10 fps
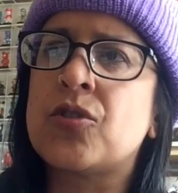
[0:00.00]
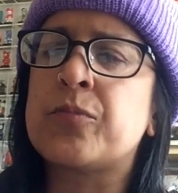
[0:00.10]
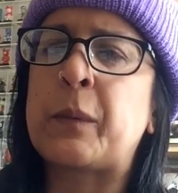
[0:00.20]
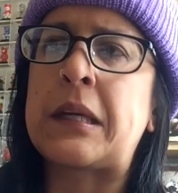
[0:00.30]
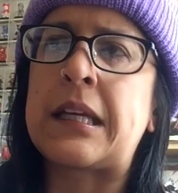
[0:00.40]
there's
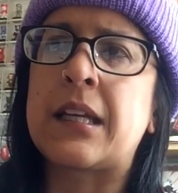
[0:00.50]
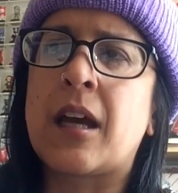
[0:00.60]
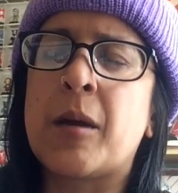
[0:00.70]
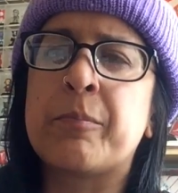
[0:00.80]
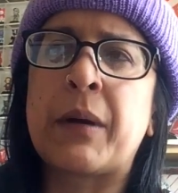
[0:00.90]
been
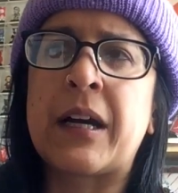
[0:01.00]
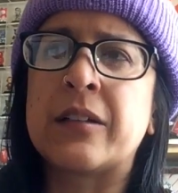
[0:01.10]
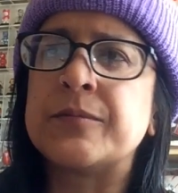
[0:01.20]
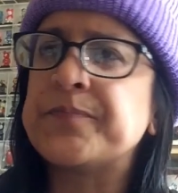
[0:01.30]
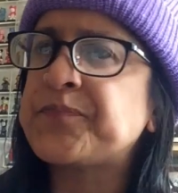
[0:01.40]

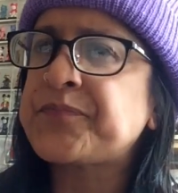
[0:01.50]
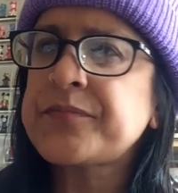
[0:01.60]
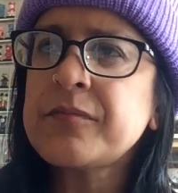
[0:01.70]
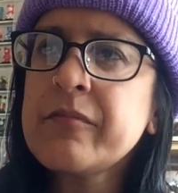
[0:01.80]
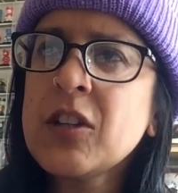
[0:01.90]
about
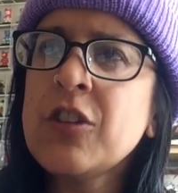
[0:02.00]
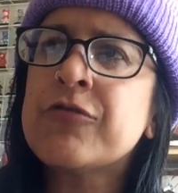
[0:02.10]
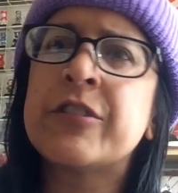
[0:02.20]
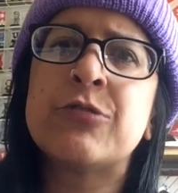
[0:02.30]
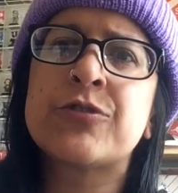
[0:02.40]

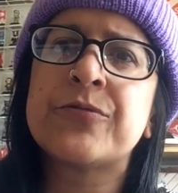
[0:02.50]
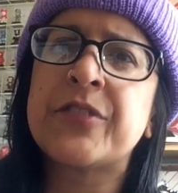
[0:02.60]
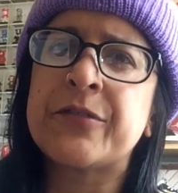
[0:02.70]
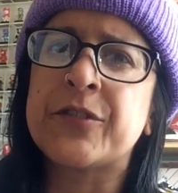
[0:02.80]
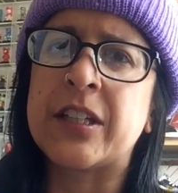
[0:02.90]

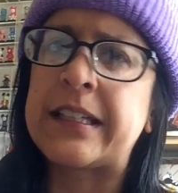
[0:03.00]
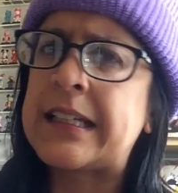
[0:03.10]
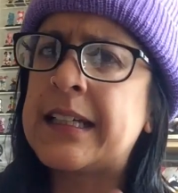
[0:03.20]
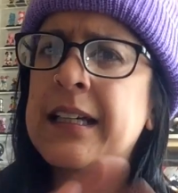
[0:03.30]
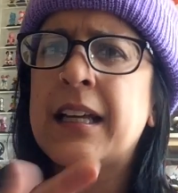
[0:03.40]
£350.
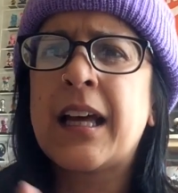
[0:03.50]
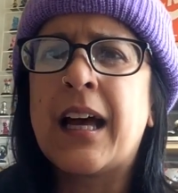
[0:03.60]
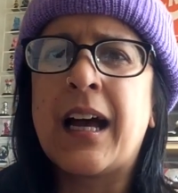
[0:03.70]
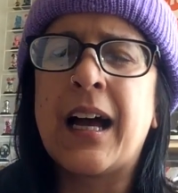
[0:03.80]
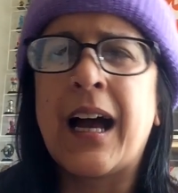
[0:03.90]

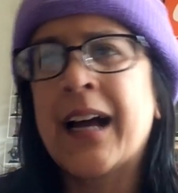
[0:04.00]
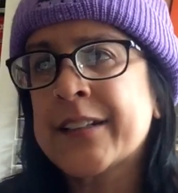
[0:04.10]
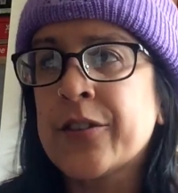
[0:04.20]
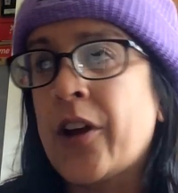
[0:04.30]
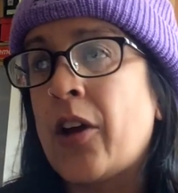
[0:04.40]
I
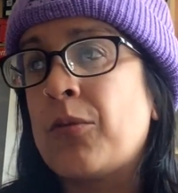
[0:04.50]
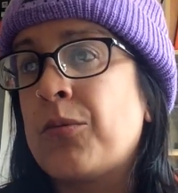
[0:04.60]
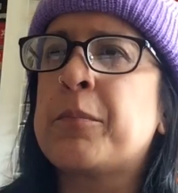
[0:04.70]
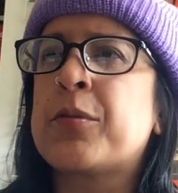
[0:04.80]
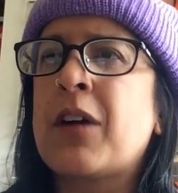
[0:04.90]
don't know,
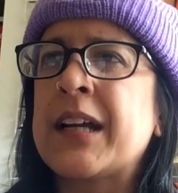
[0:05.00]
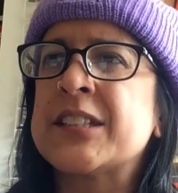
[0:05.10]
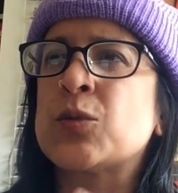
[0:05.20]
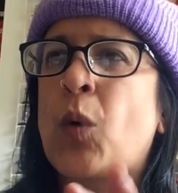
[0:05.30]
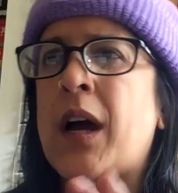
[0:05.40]

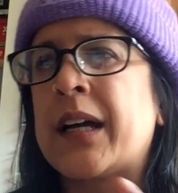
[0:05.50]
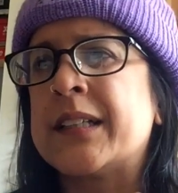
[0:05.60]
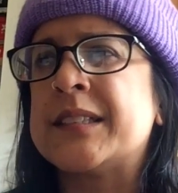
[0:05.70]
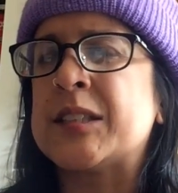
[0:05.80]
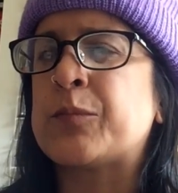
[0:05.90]
price
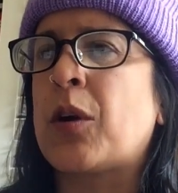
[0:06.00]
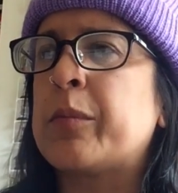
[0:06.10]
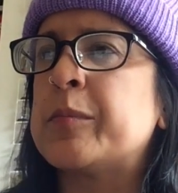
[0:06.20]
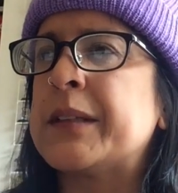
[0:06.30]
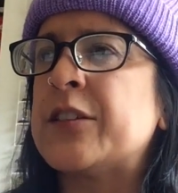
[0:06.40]
wise it's
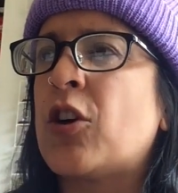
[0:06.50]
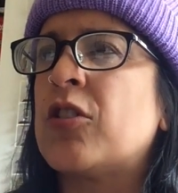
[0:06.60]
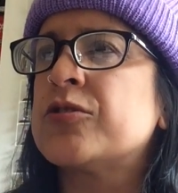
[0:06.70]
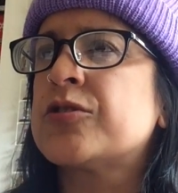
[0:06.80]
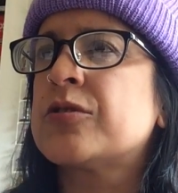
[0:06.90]
probably
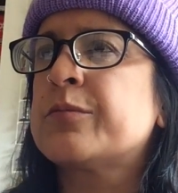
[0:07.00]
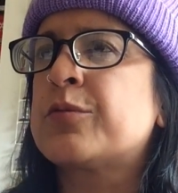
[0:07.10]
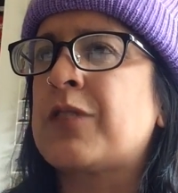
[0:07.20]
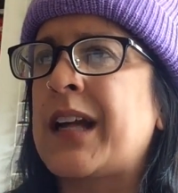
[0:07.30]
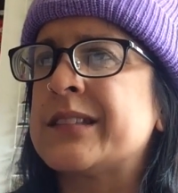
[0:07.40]
not
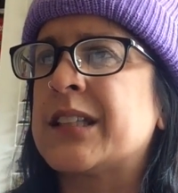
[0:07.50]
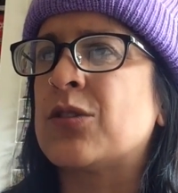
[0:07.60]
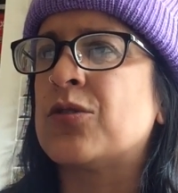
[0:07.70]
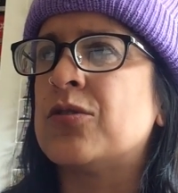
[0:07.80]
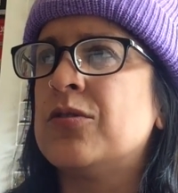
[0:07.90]

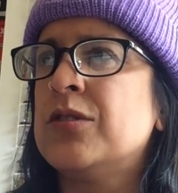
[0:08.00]
practical,